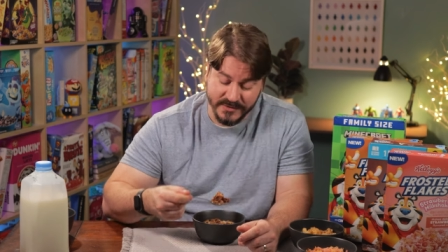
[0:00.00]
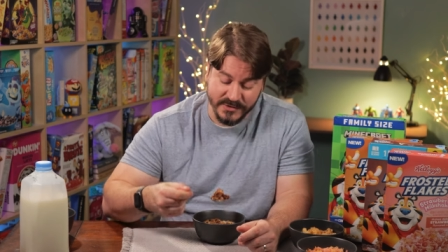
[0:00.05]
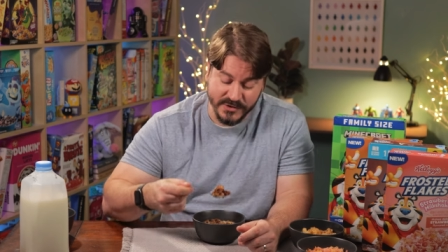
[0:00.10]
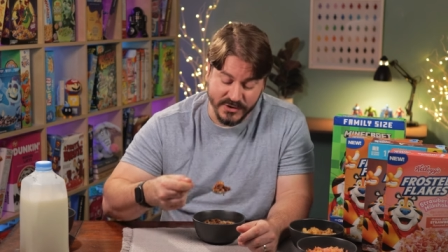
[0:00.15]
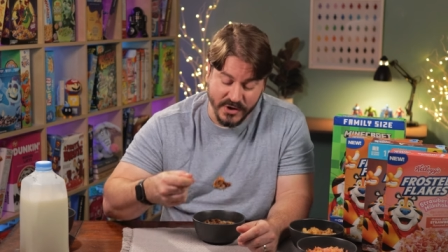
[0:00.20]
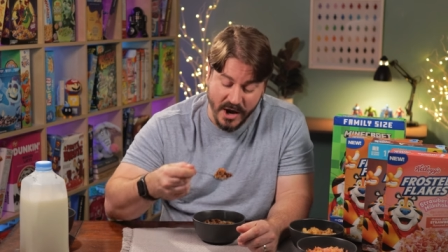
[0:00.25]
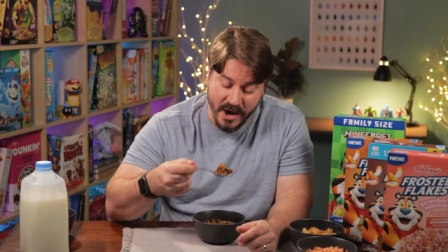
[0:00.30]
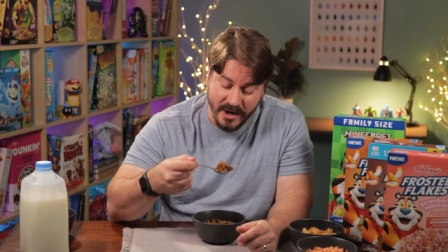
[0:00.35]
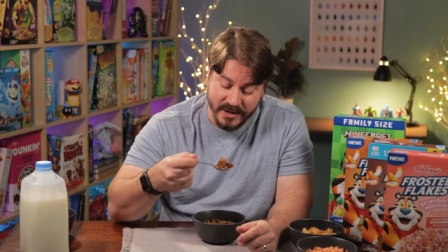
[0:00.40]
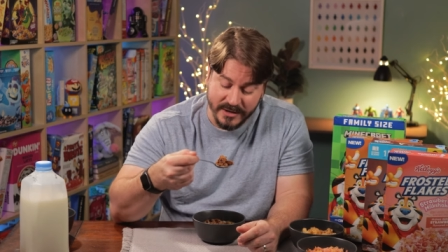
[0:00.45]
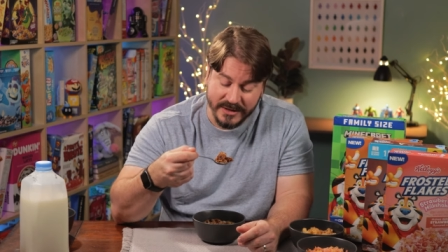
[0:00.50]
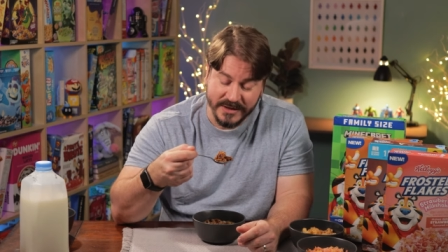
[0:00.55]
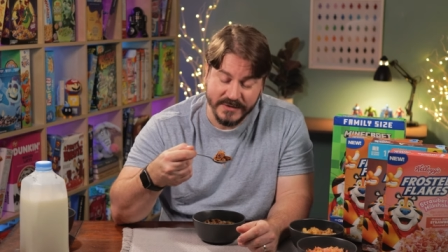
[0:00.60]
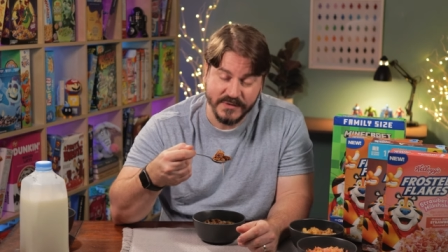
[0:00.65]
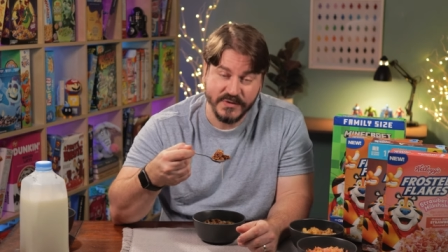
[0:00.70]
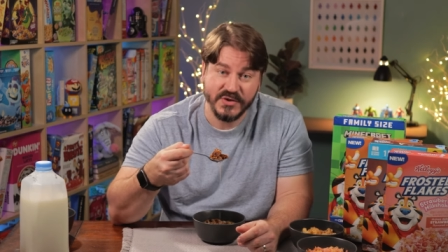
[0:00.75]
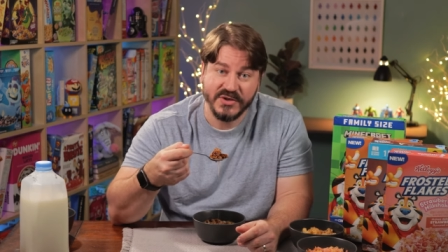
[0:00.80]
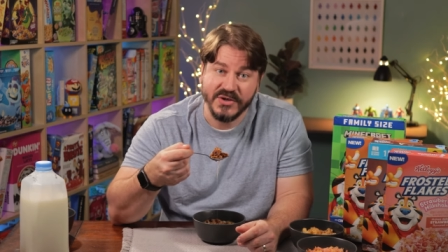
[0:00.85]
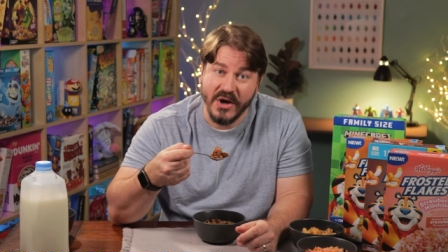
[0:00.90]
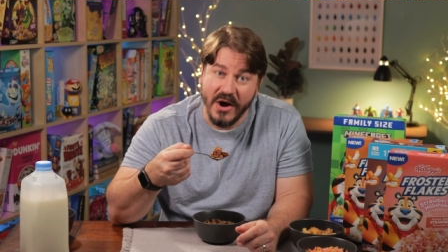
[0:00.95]
chocolate
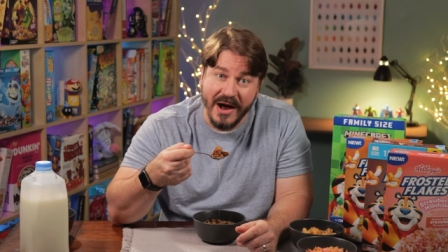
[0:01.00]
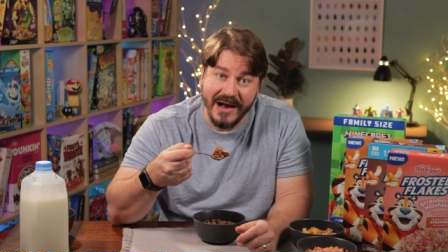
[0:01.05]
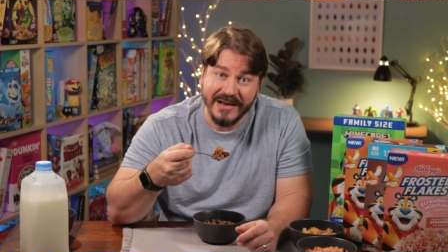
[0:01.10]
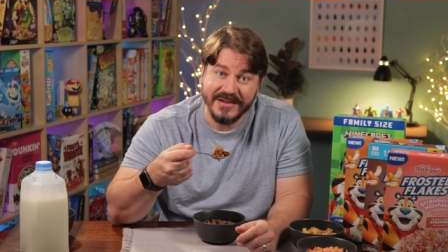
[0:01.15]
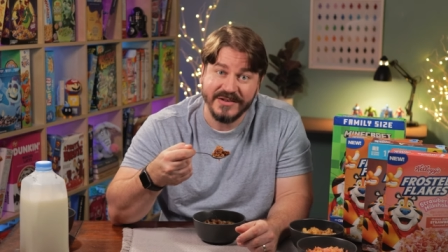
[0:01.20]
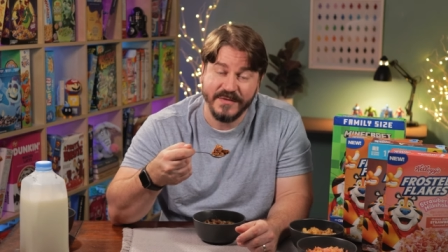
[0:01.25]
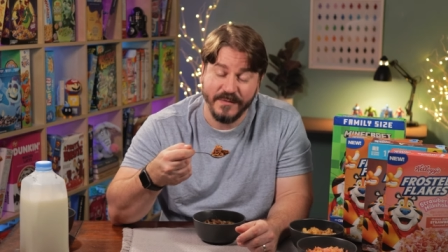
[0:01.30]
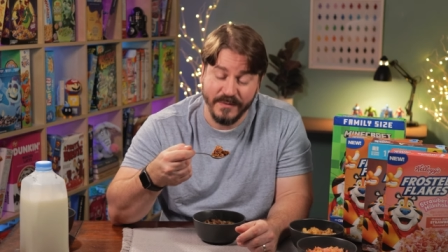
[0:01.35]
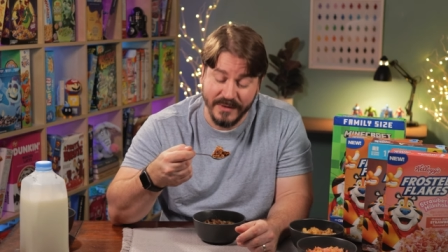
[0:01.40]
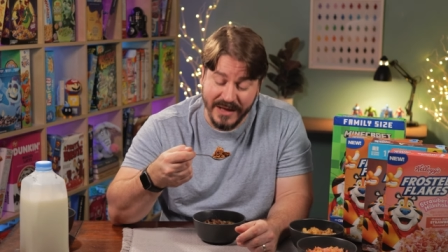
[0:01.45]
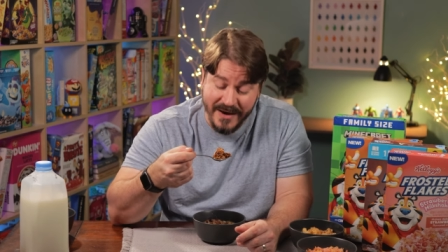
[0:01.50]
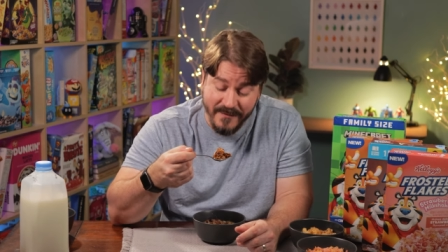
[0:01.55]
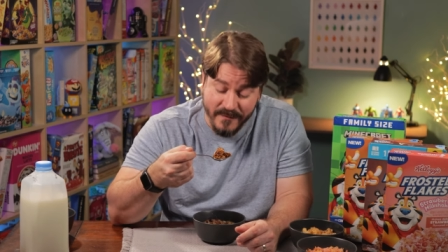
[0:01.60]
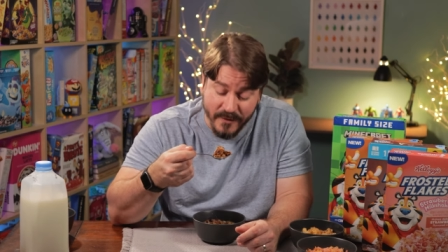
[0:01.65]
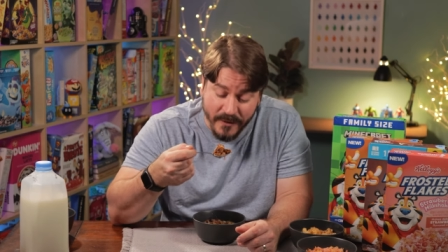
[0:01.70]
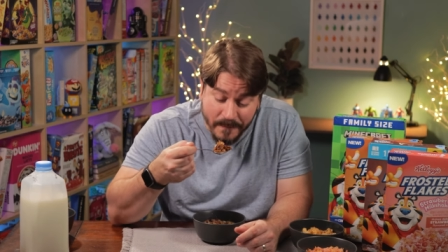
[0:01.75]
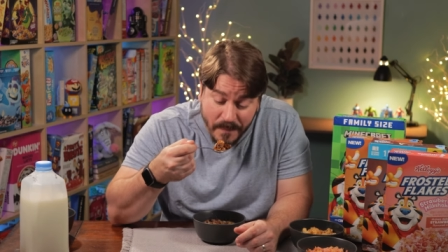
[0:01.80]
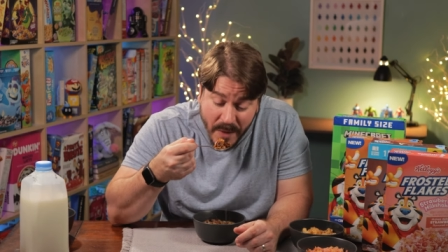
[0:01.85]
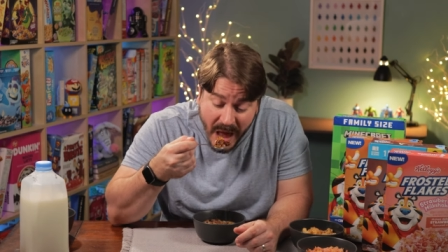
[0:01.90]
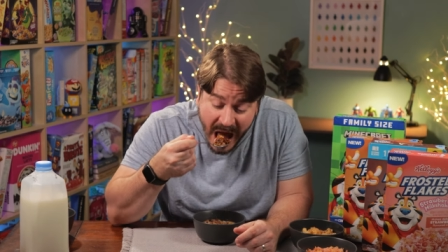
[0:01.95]
sauce
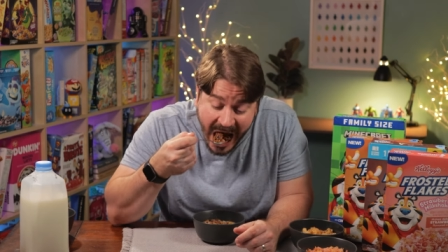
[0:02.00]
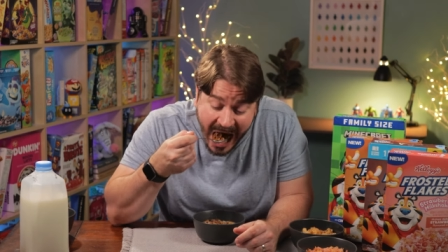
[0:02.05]
flavor.